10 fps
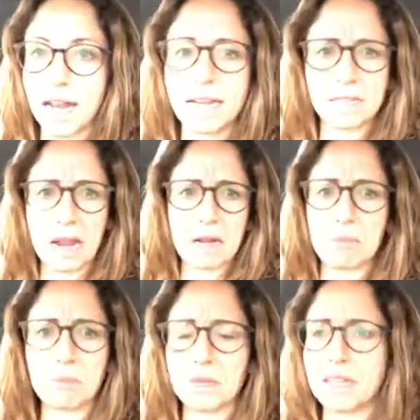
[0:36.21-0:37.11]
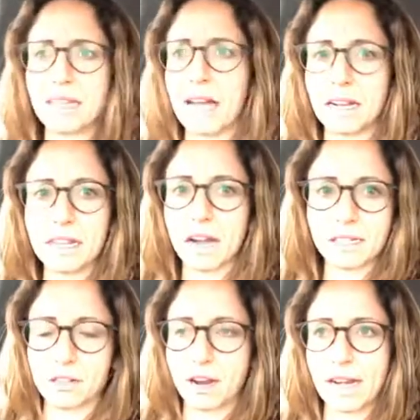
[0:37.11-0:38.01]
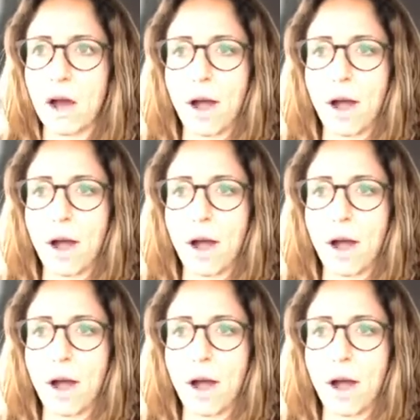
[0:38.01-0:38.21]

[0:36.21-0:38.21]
It is not completely non-toxic right now.